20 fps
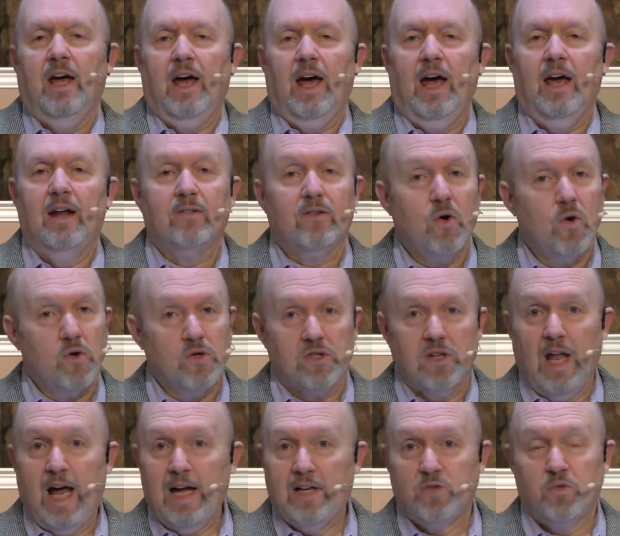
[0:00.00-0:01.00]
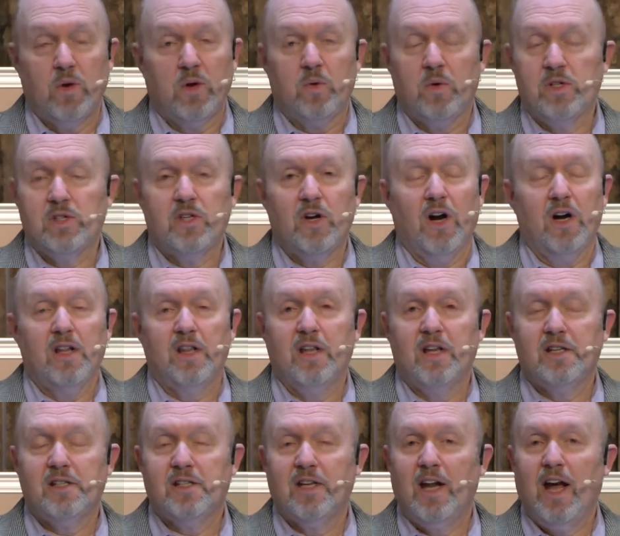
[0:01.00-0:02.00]
And of course, last week we started
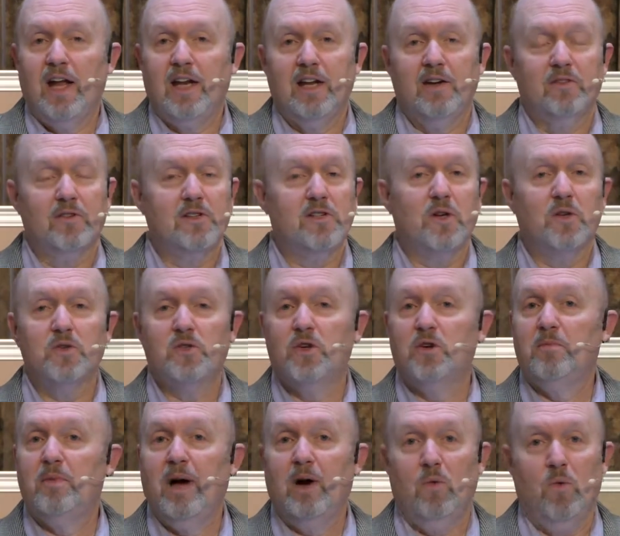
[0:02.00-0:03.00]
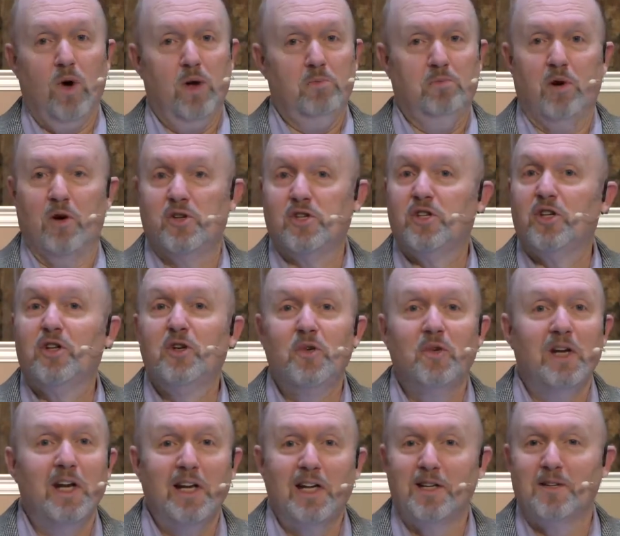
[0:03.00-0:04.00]
this, and I never told you about one person who
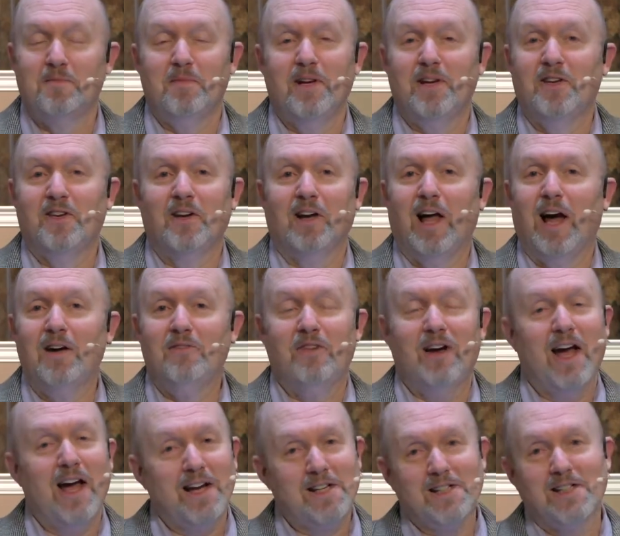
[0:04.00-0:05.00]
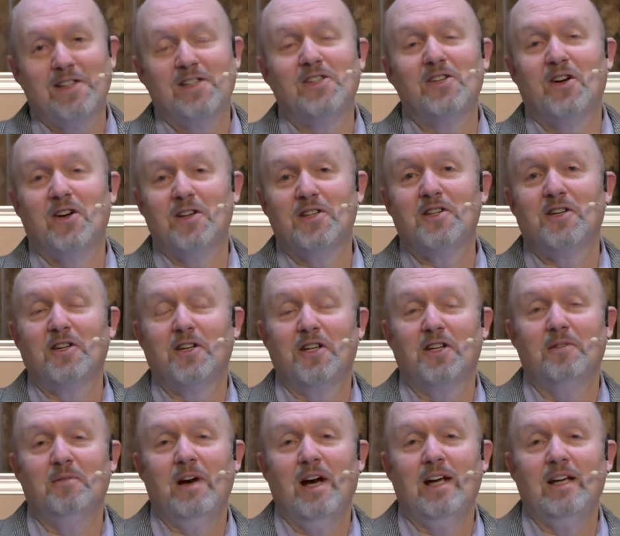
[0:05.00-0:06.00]
needed to be in your life. I actually started
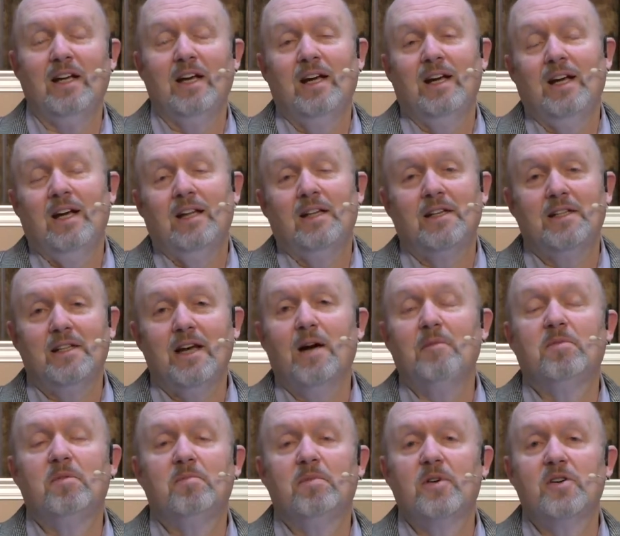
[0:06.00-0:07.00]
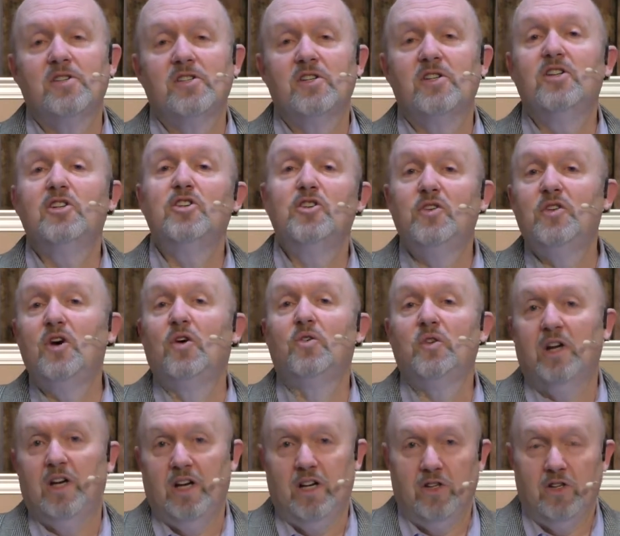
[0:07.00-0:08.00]
talking about the type of person you don't
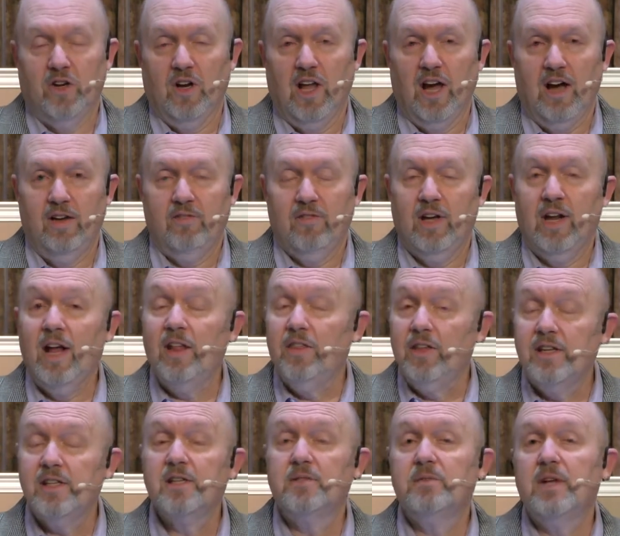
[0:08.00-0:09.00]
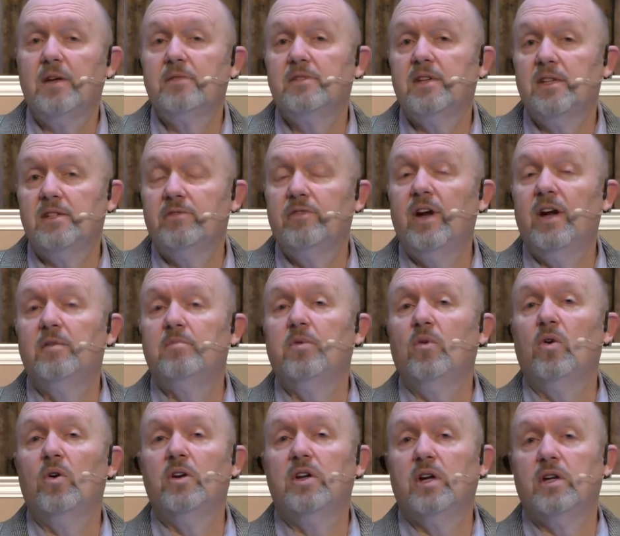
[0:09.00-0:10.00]
need in your life. And I think sometimes that's very
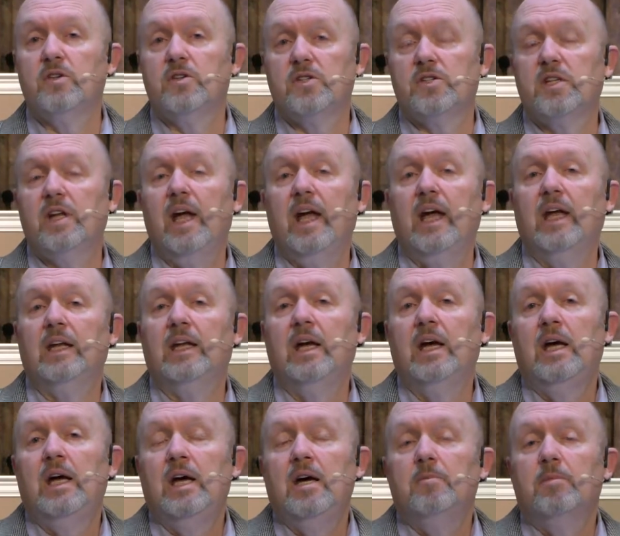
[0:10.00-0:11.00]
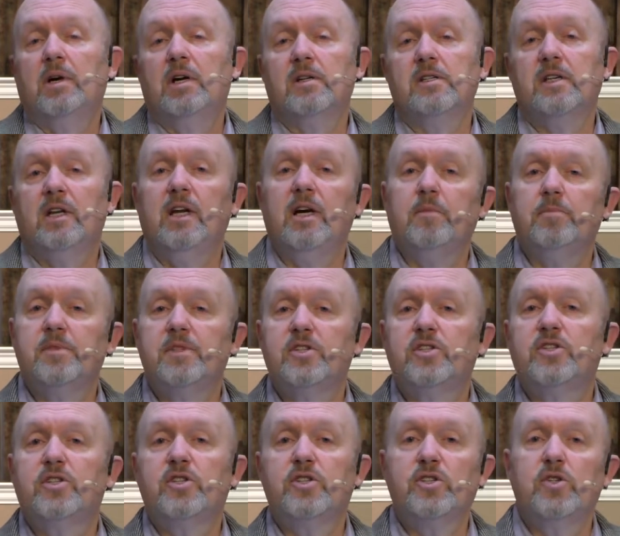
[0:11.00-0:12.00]
important to understand because it helps
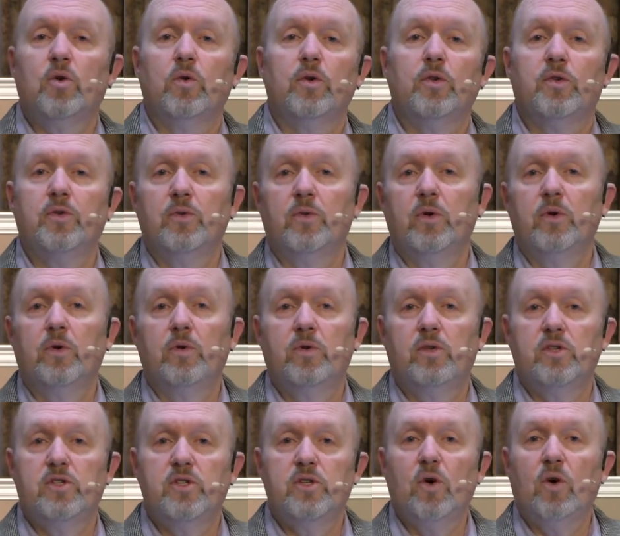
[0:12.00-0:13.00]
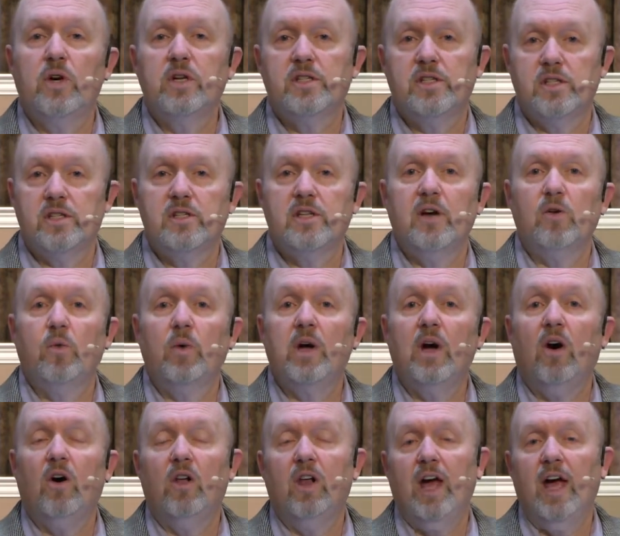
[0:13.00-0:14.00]
us to sort through the choices that we
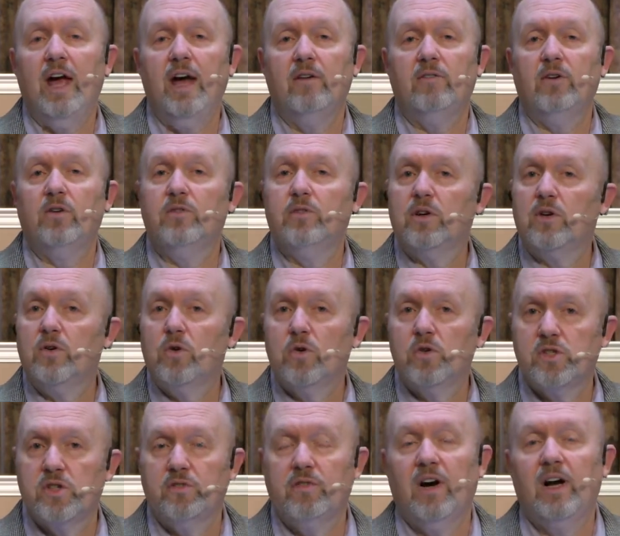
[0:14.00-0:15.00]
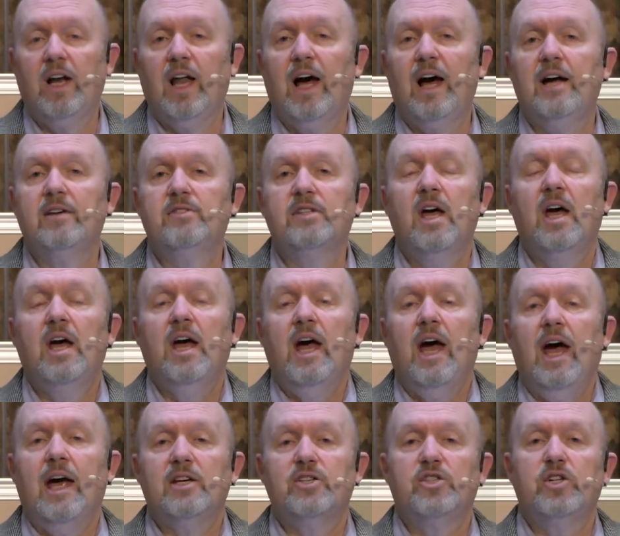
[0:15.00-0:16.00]
all have over the course of our lives
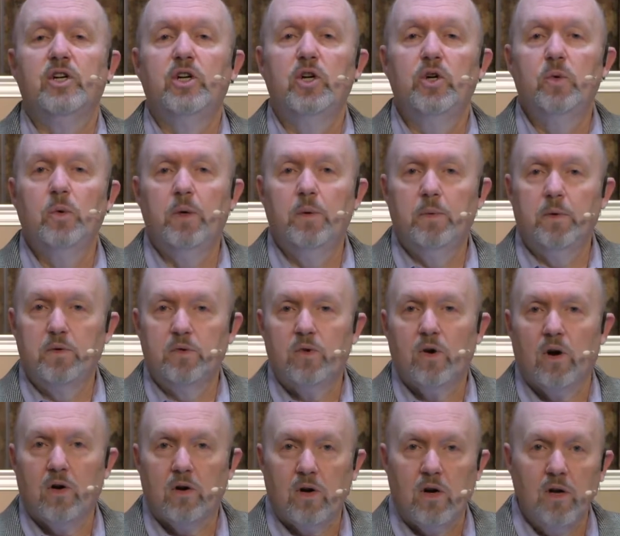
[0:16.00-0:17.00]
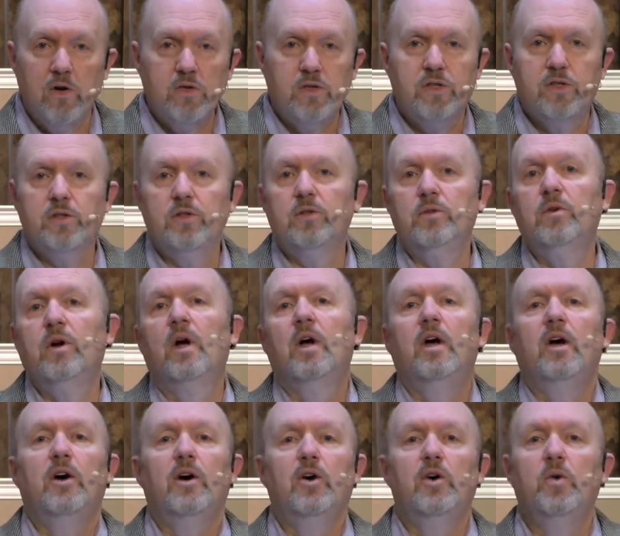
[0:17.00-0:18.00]
as to who we will draw close to,
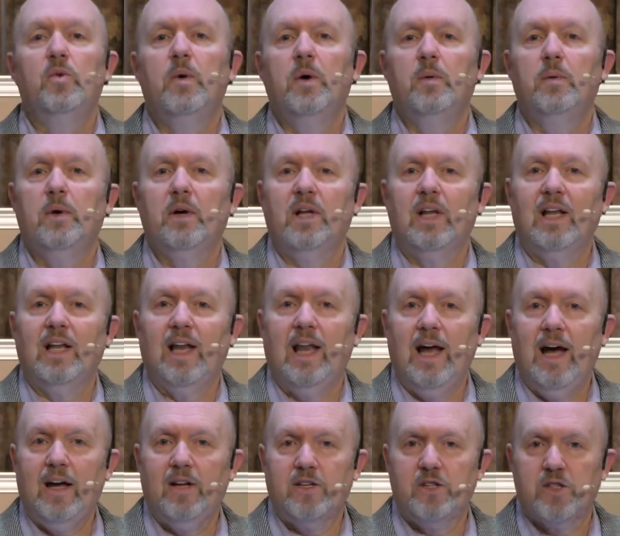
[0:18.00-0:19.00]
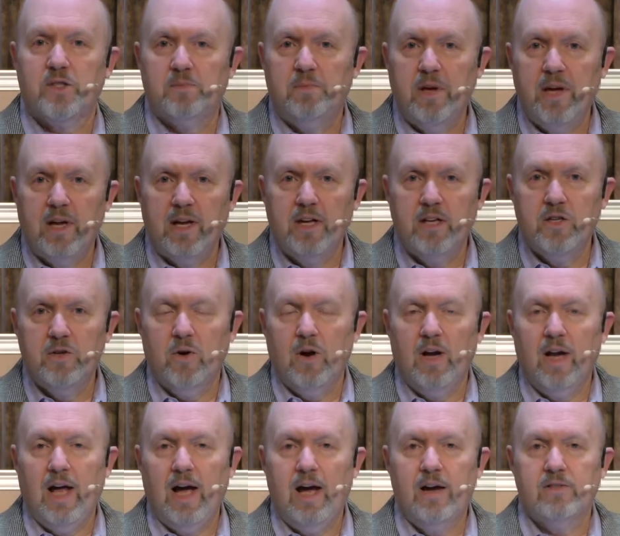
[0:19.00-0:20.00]
who we will allow to speak into
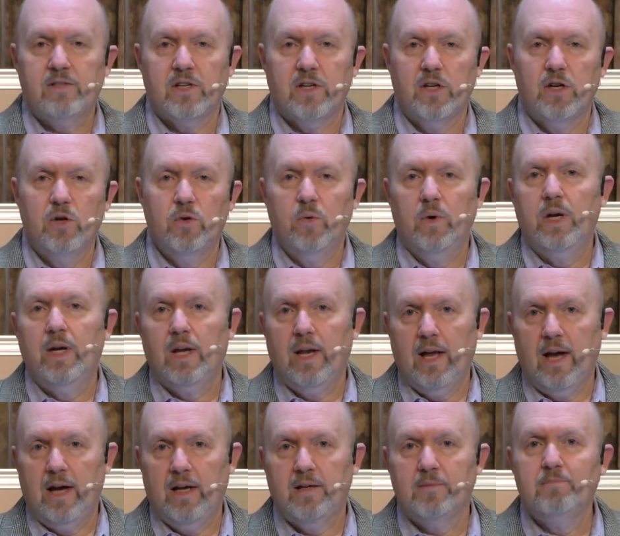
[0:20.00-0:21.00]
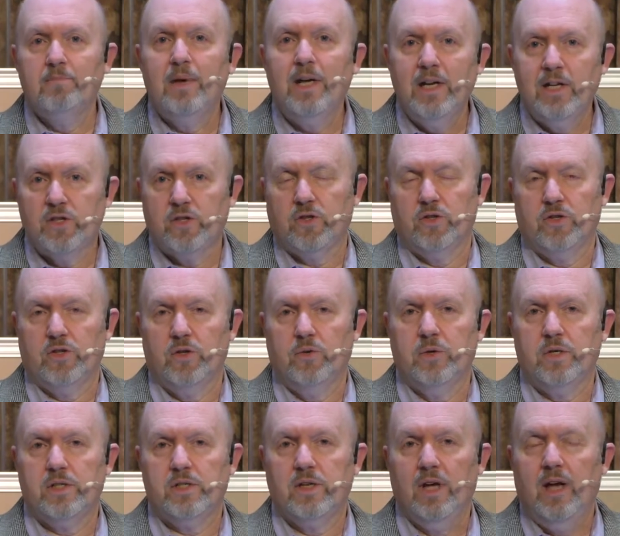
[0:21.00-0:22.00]
our lives, and who we allow to minister
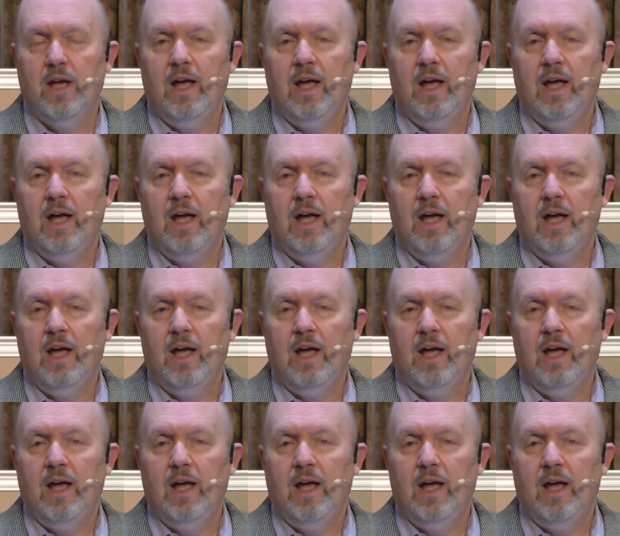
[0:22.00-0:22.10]
to us.